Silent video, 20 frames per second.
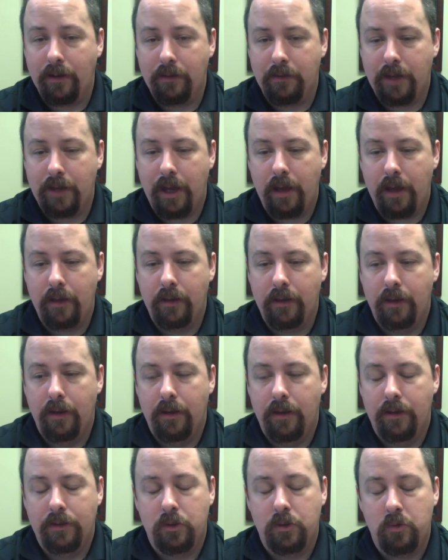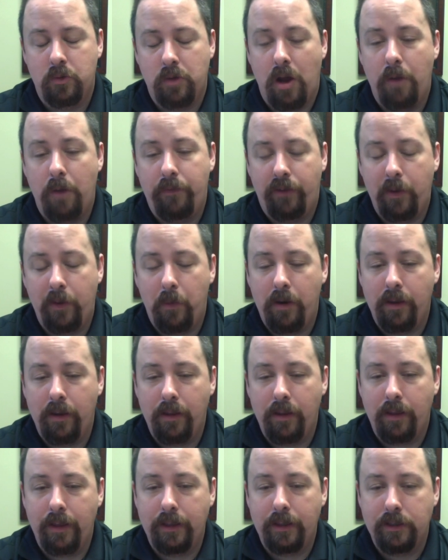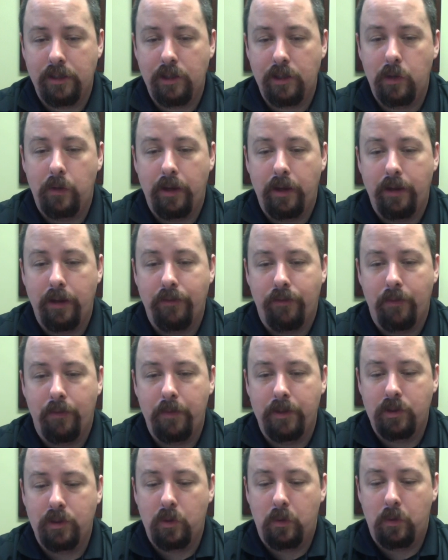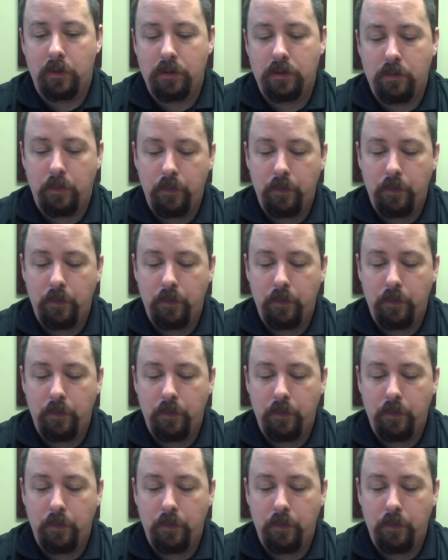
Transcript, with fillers: Okay, this is hopefully one of the things that you'll get from this course,